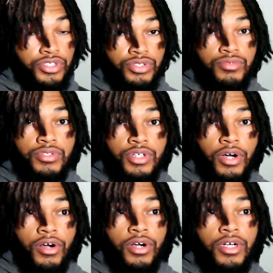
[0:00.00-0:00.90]
tune the
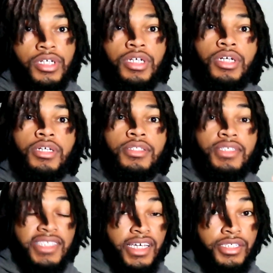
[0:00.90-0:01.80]
car
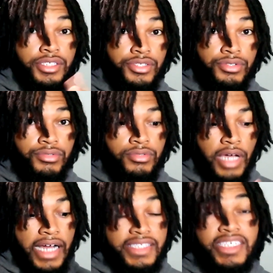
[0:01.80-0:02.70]
to stage 2.
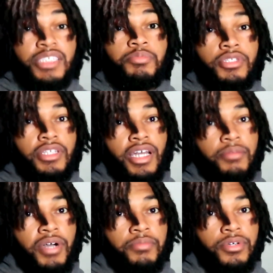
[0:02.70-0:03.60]
I just put the
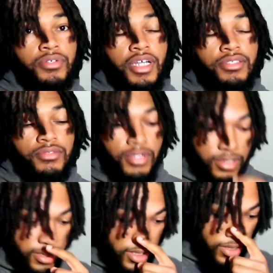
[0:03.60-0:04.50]
downpipe on not too
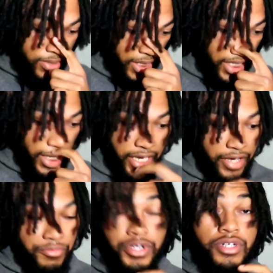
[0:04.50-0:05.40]
long ago,
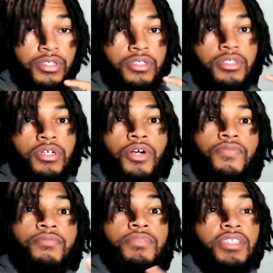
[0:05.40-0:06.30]
and we're gonna go
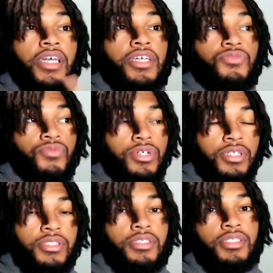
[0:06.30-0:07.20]
from stage
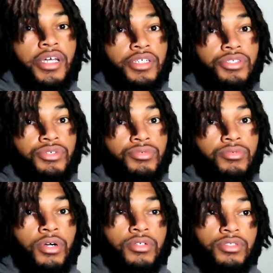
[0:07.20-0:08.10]
1 to stage
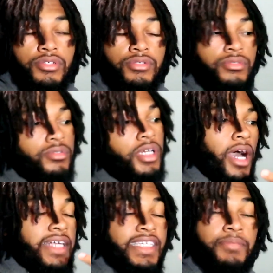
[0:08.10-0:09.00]
2 on the tune.
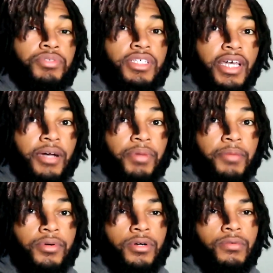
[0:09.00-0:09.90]
I did put the
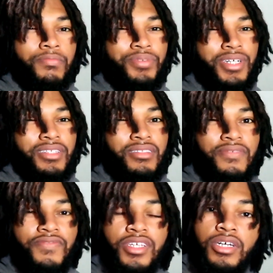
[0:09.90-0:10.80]
downpipe on, but the
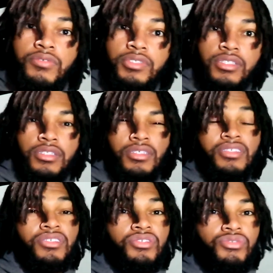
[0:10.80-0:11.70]
video was a
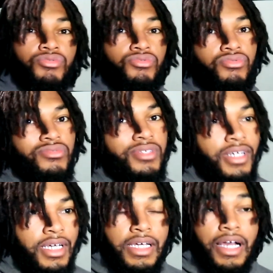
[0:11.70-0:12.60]
little too,
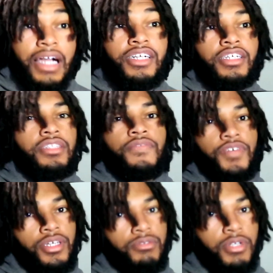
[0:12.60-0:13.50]
I couldn't get the
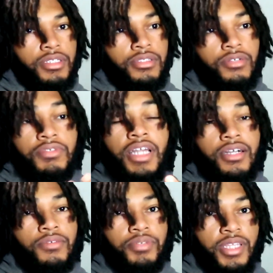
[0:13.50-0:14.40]
video right, so we're
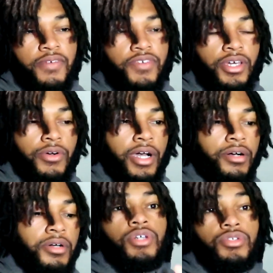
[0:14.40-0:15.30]
not gonna put that video
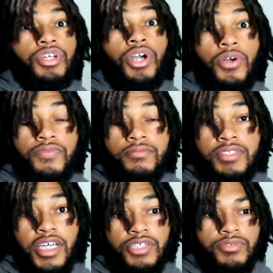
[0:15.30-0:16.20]
out. So to go from
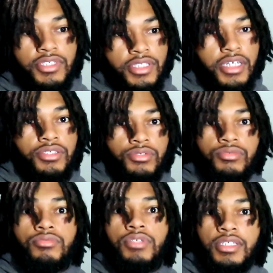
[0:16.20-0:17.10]
stage 1 to stage 2,
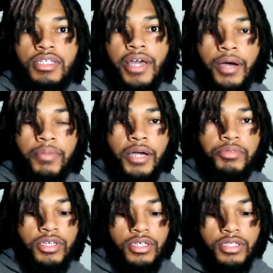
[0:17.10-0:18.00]
you need the downpipe
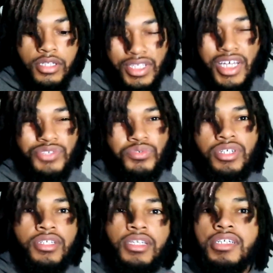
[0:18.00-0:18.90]
in. Stage
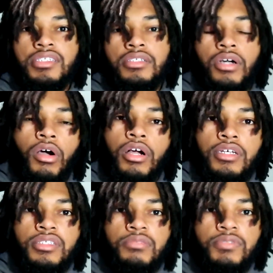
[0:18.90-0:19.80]
1, the car
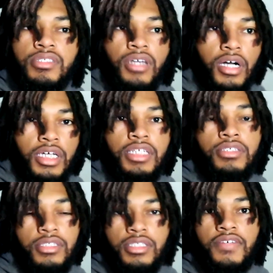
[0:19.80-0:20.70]
can just be stock and
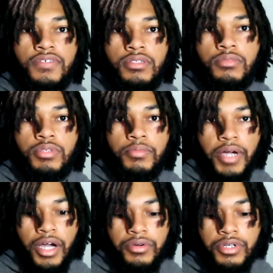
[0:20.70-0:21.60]
it'll just give it a little bit of
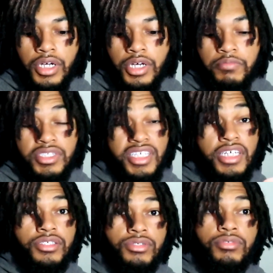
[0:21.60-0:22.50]
power. But
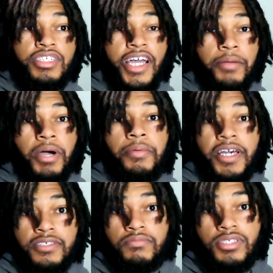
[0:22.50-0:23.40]
stage 2, the downpipe
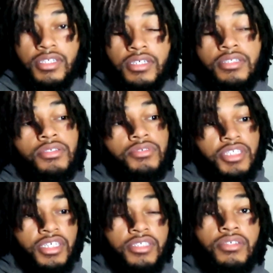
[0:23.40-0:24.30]
has to be in, so it's
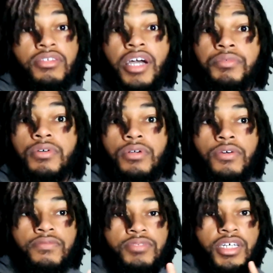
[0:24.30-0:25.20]
in. So now we're gonna
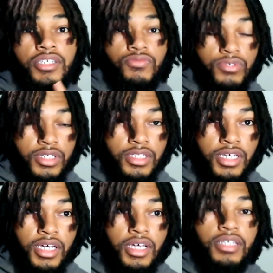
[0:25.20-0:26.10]
go from stage 1
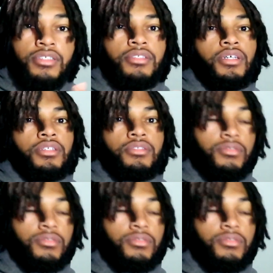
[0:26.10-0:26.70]
to stage